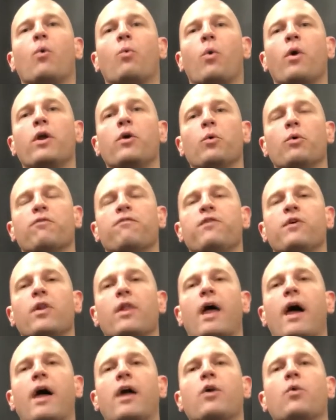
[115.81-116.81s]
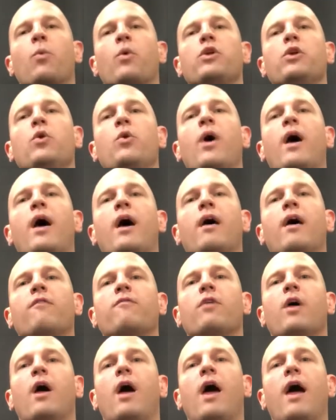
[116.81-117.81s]
what it will feel like when you
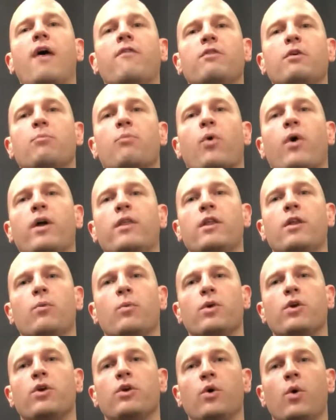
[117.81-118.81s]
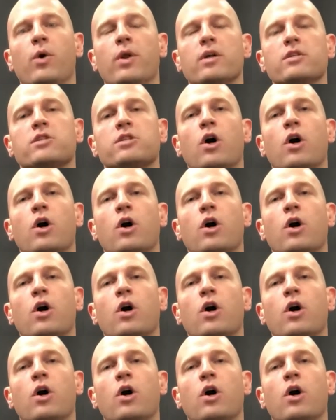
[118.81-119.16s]
have heavy breathing and when you're doing it.